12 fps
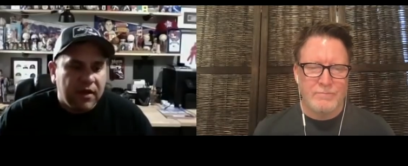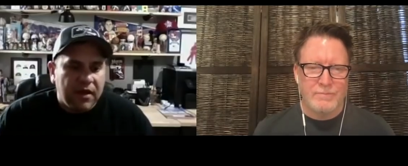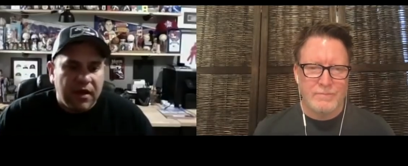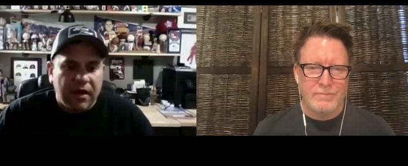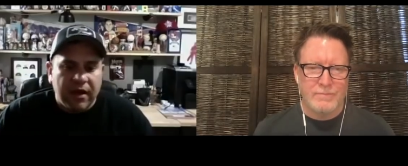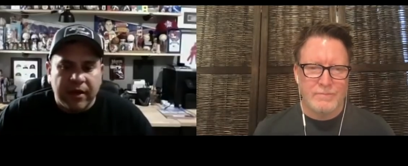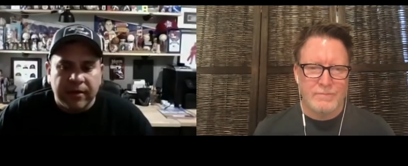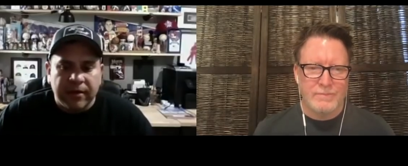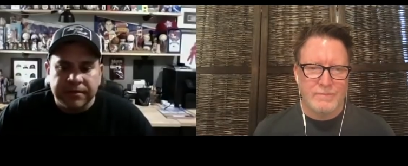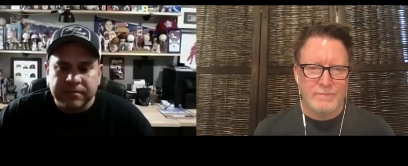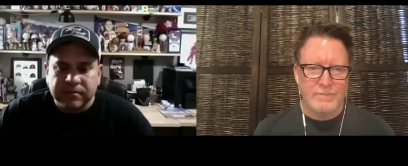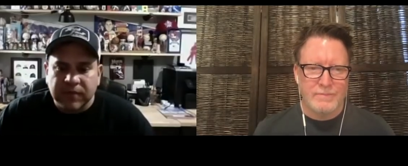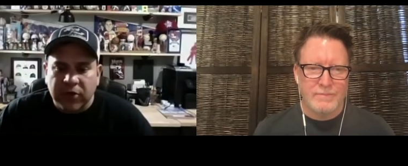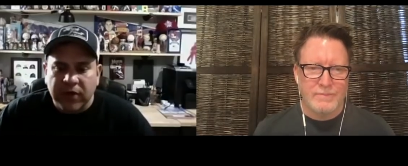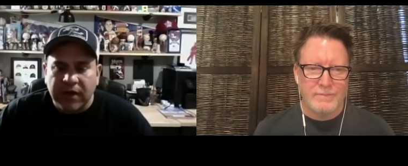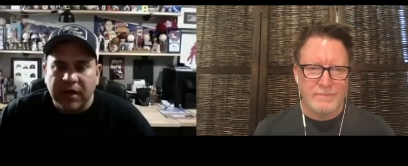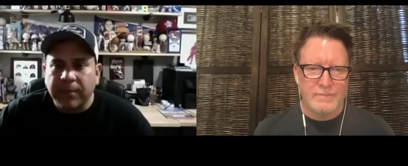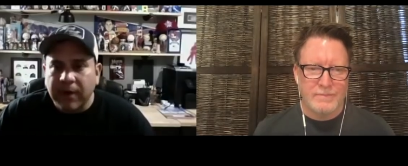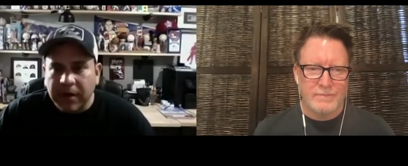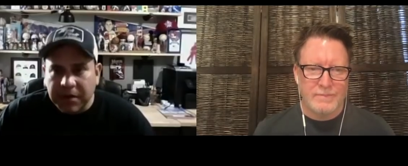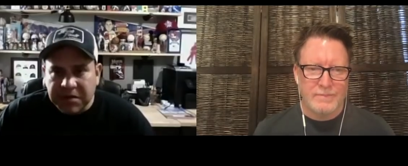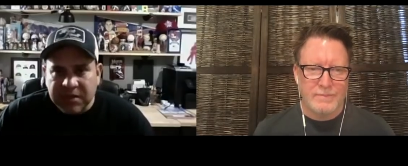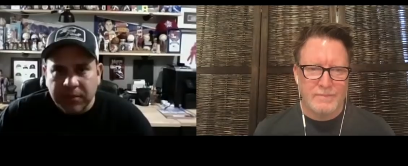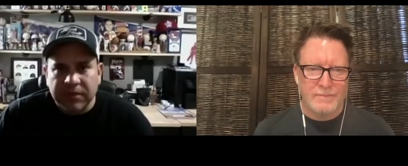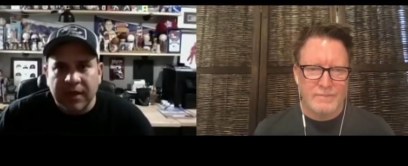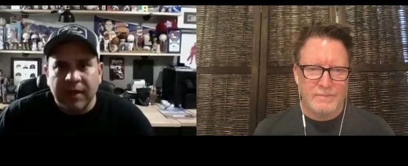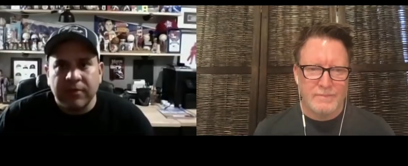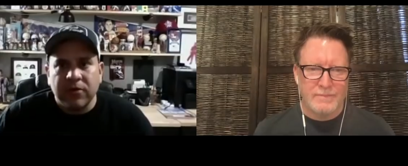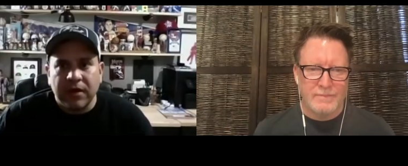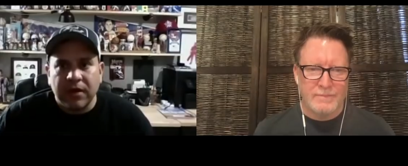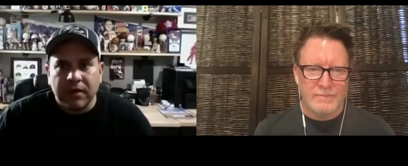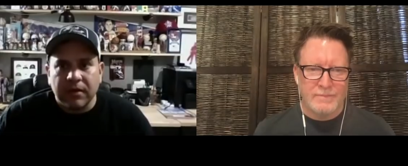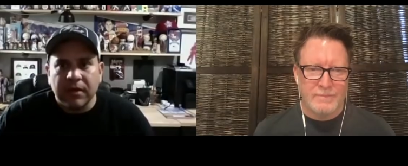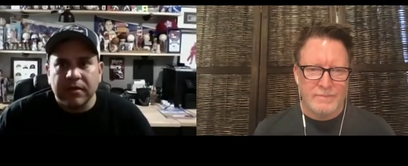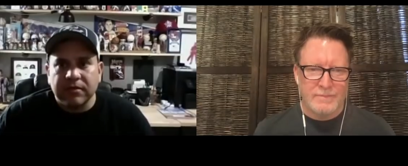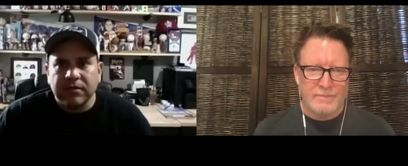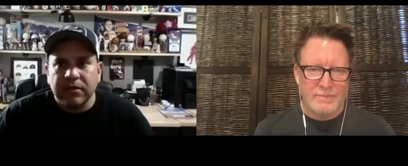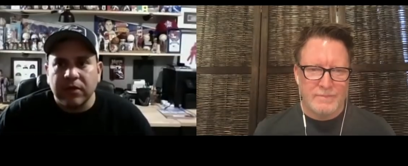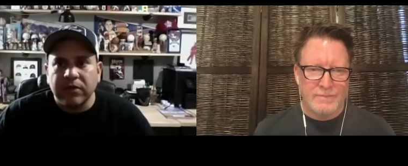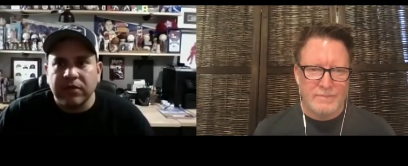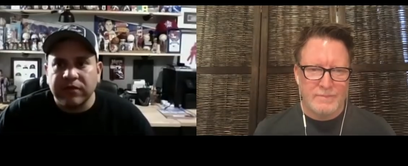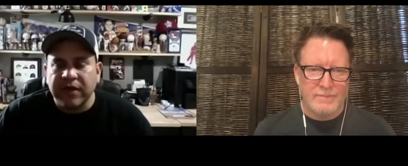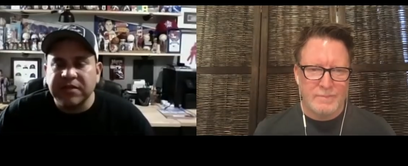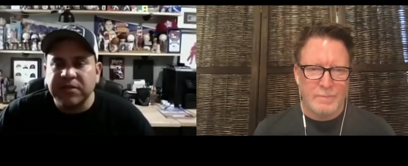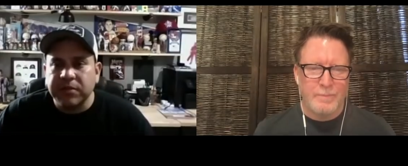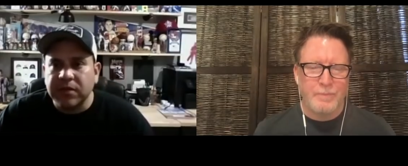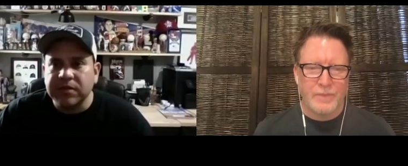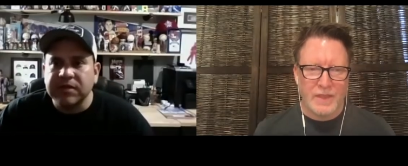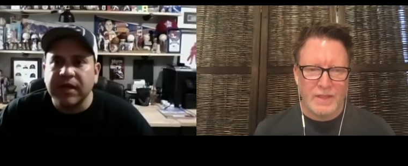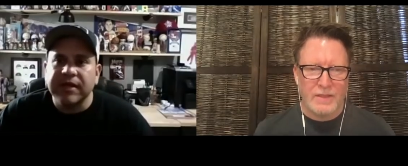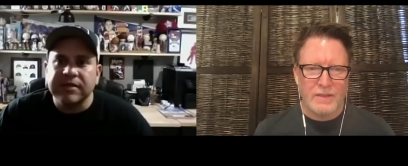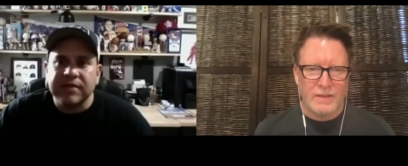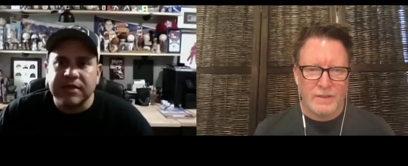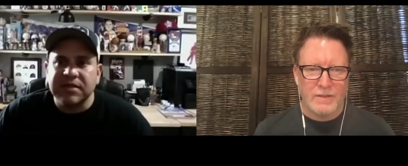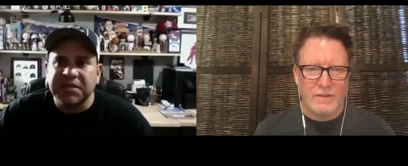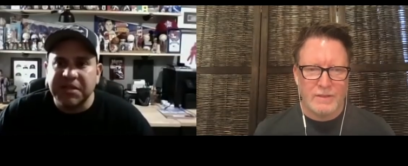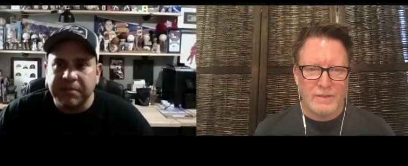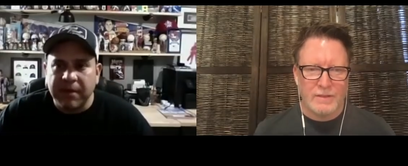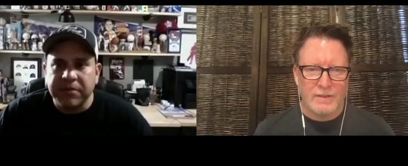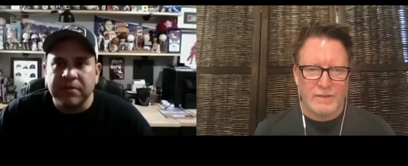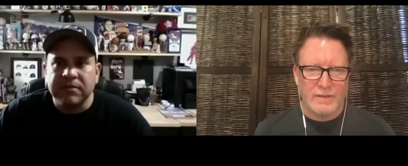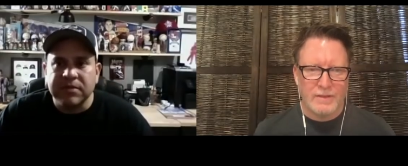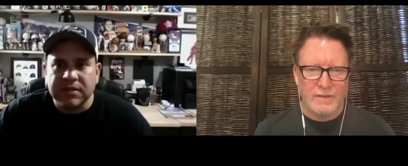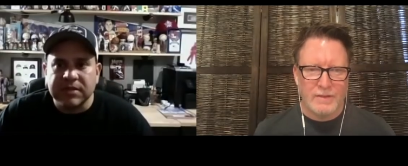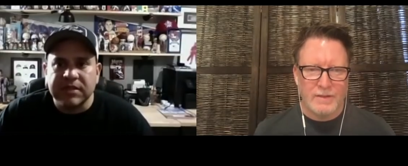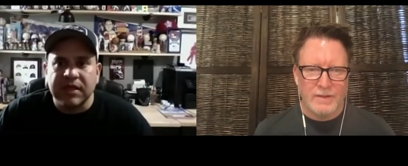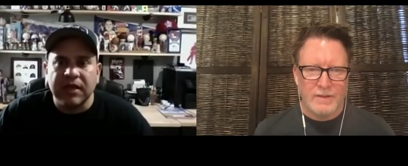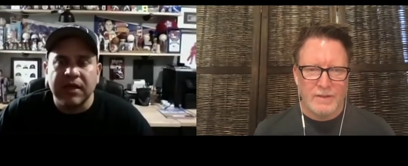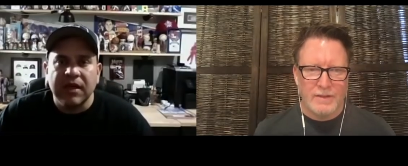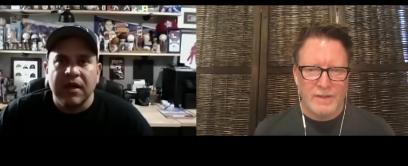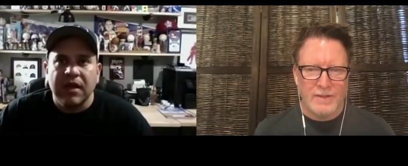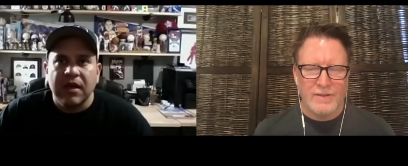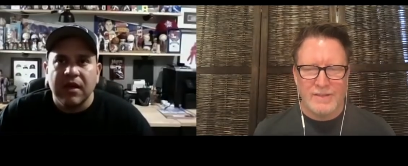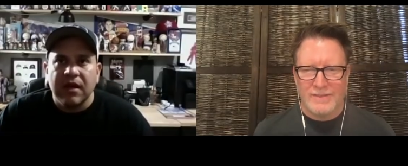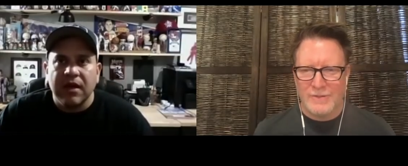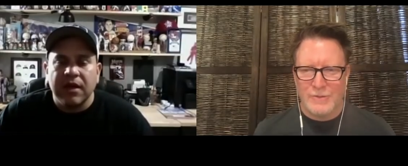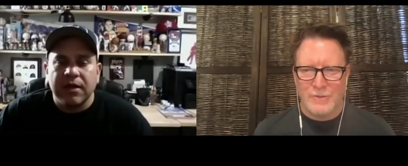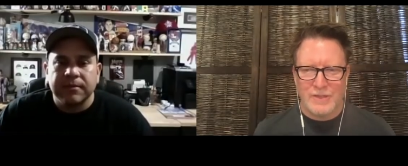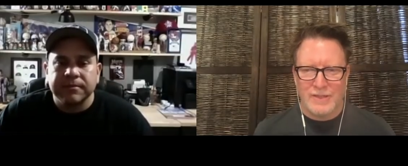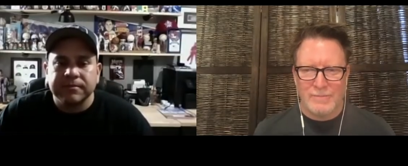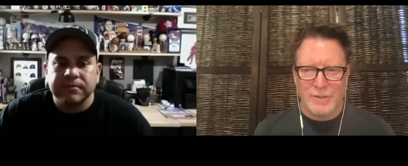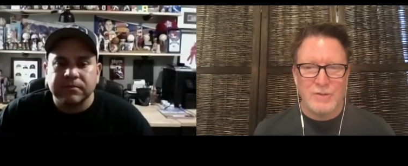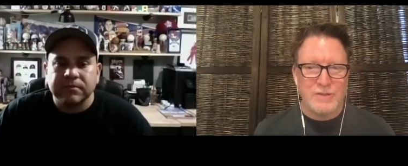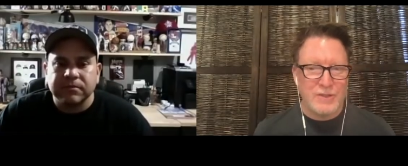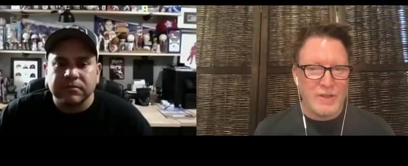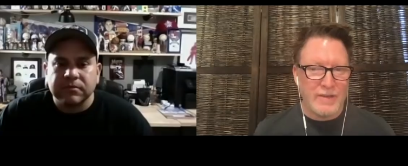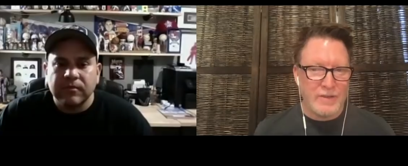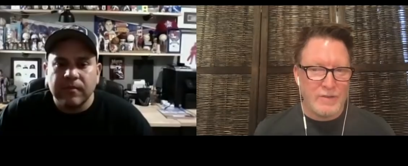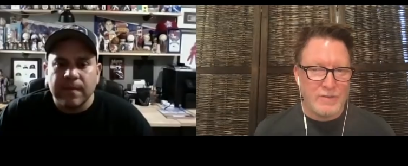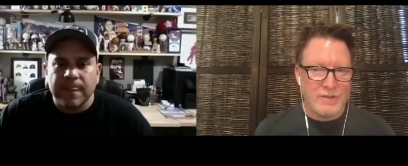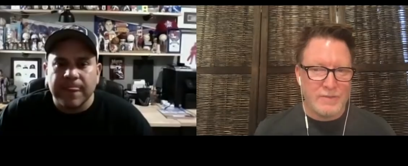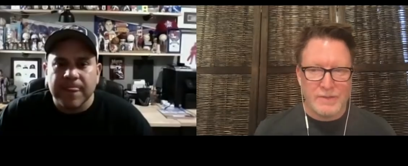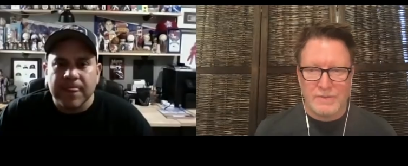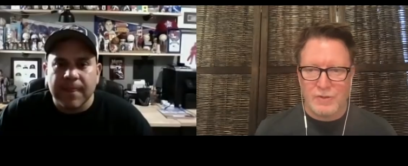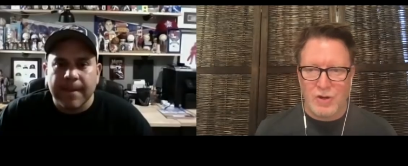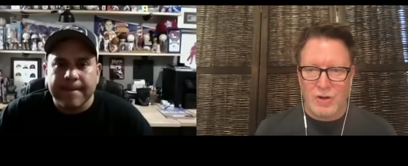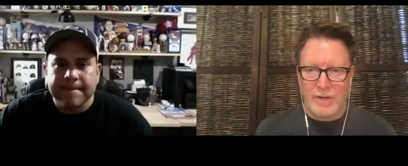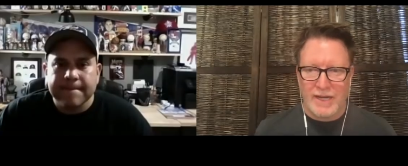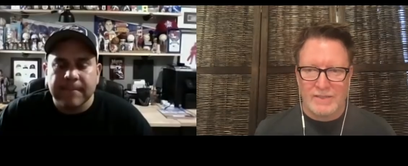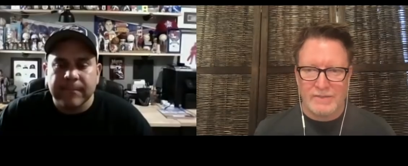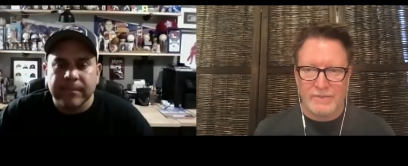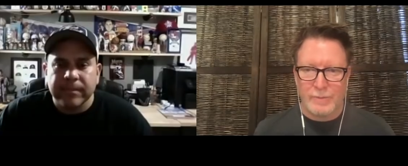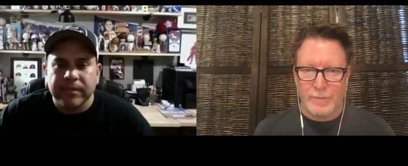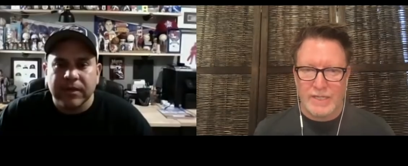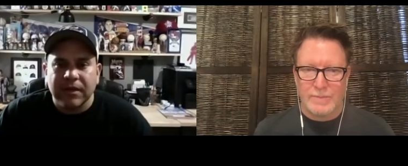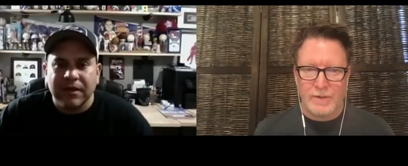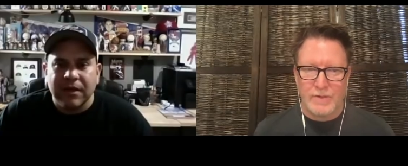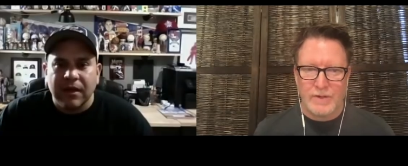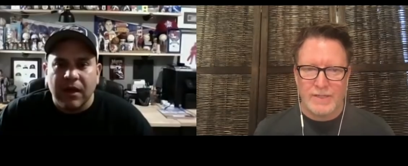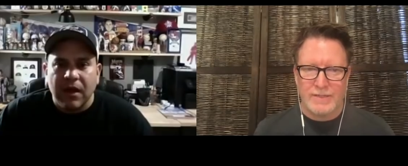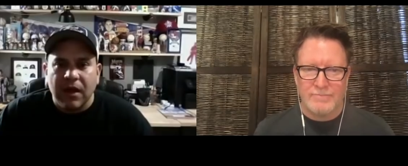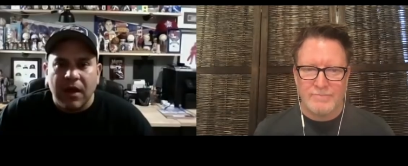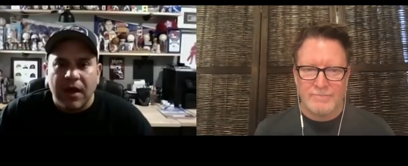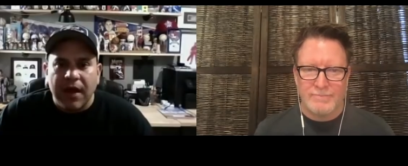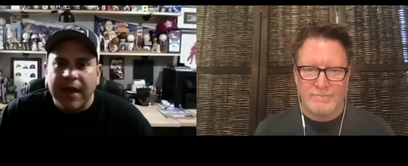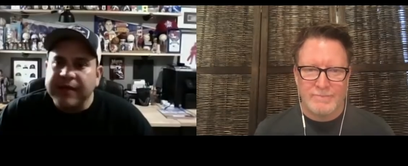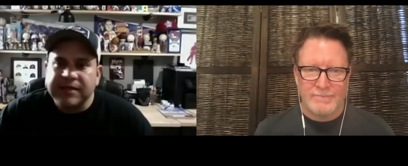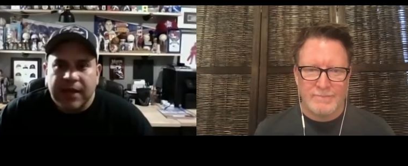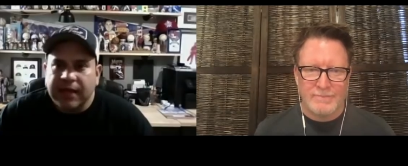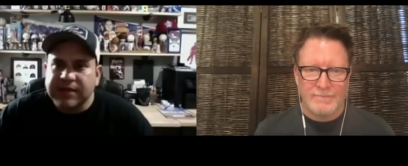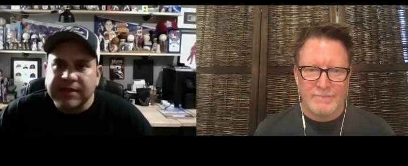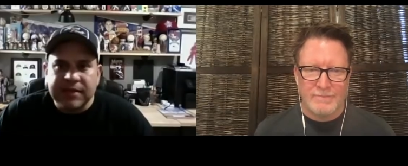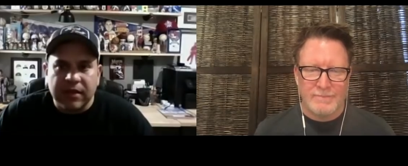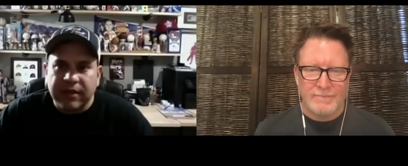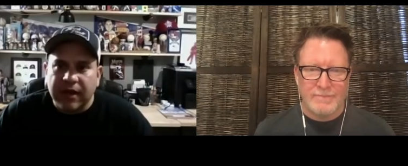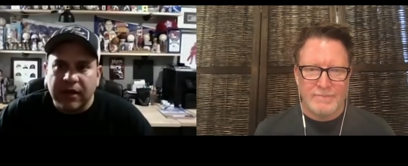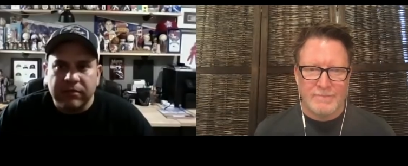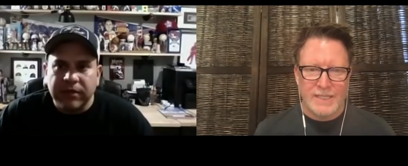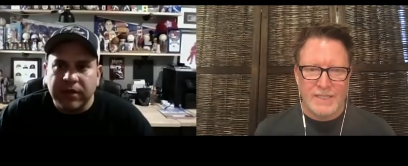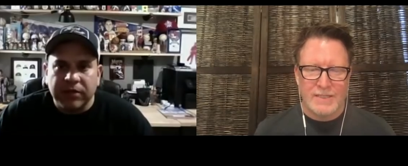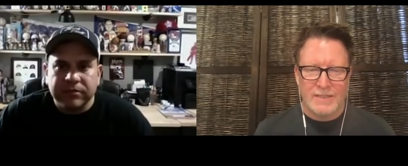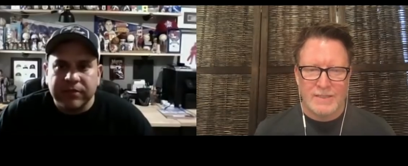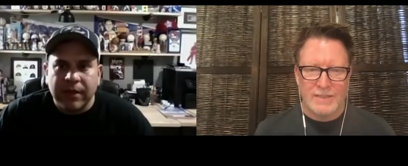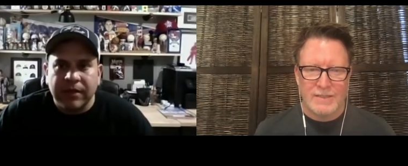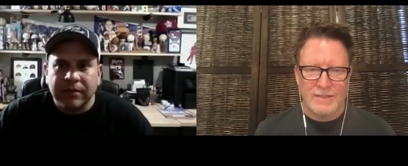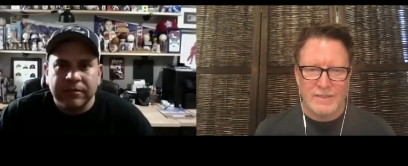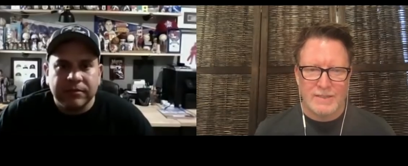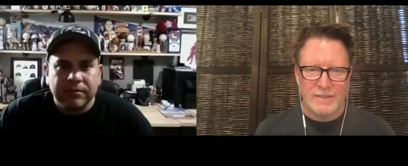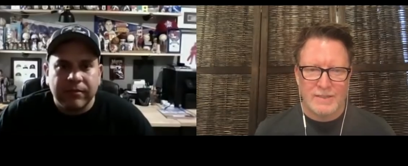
Speaker 1: Um, created a partnership with them. Created a, a, you know good friendship with those guys, and I still keep up with them to this day.
Speaker 2: Oh, that's uh, interesting. But you still have you still have a strong passion for baseball, right?
Speaker 1: It's it's still there. You know, I mean, my